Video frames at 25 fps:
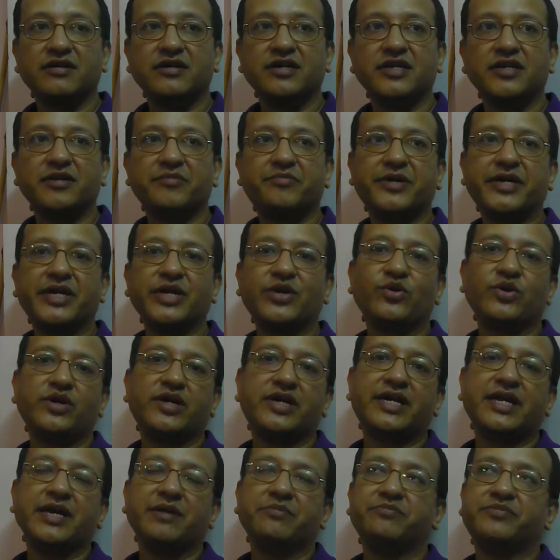in a
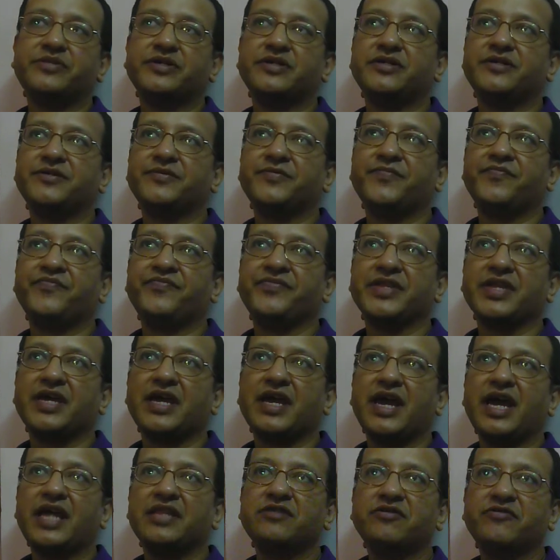particular temple.
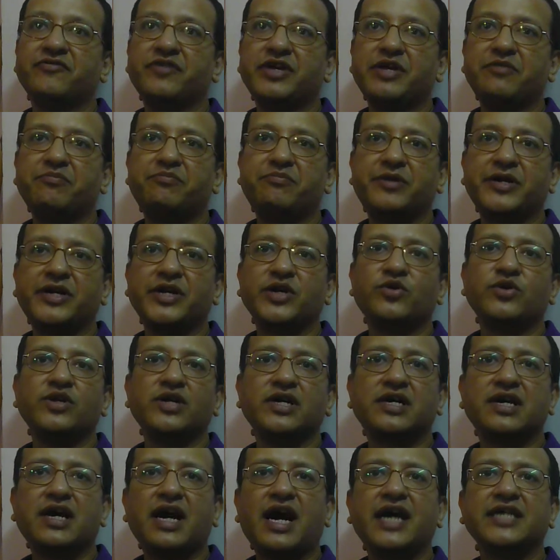And there were very
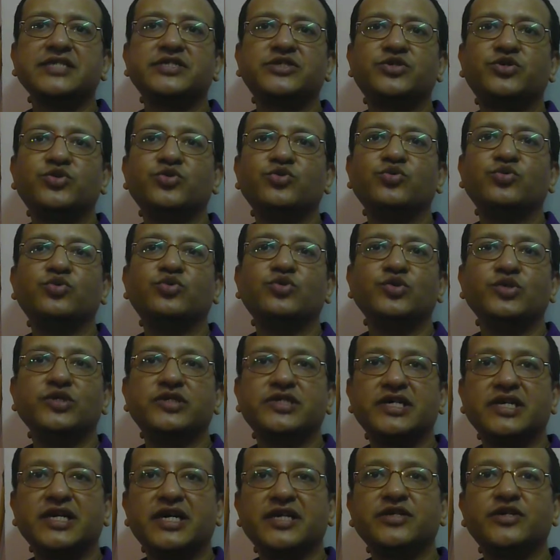particular caste rules
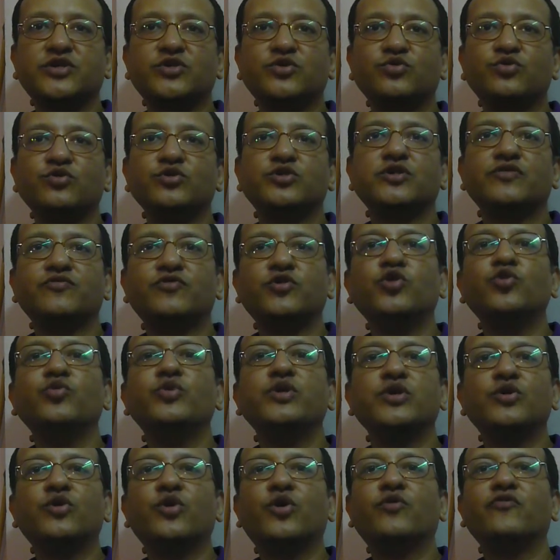and other rules of who
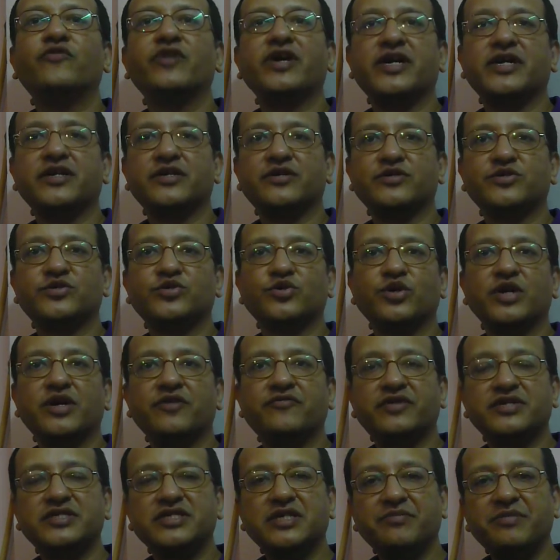will go where. So
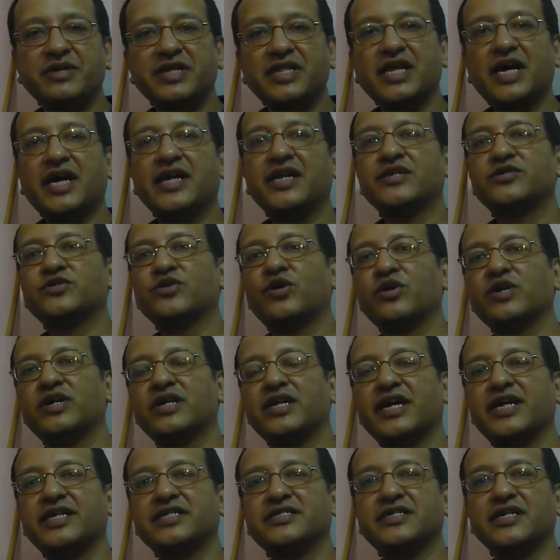if a zamindar is
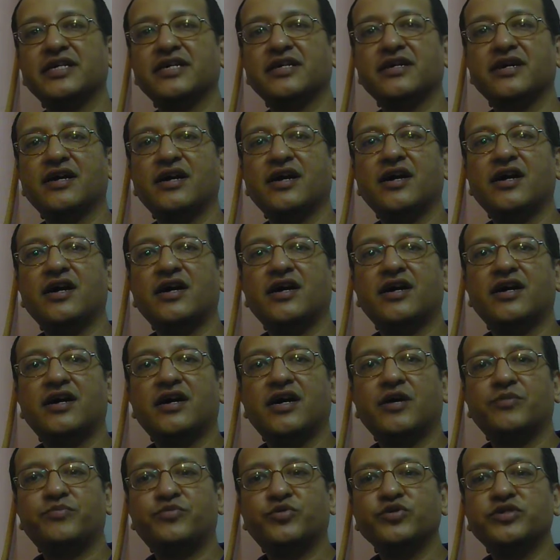organizing
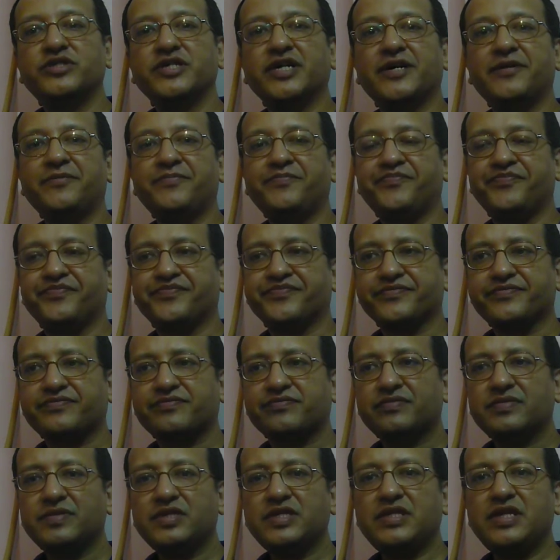a puja,
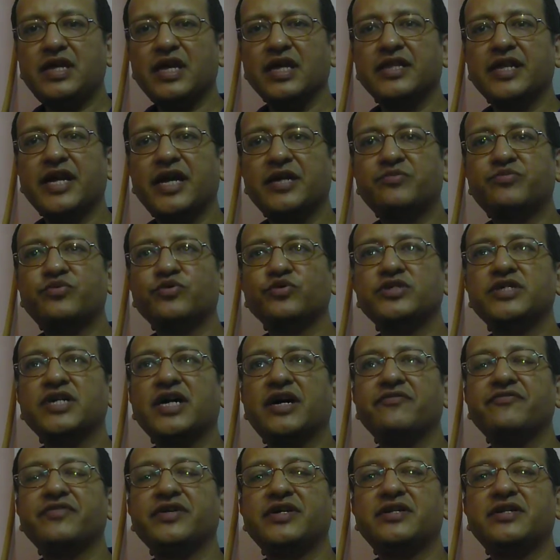that puja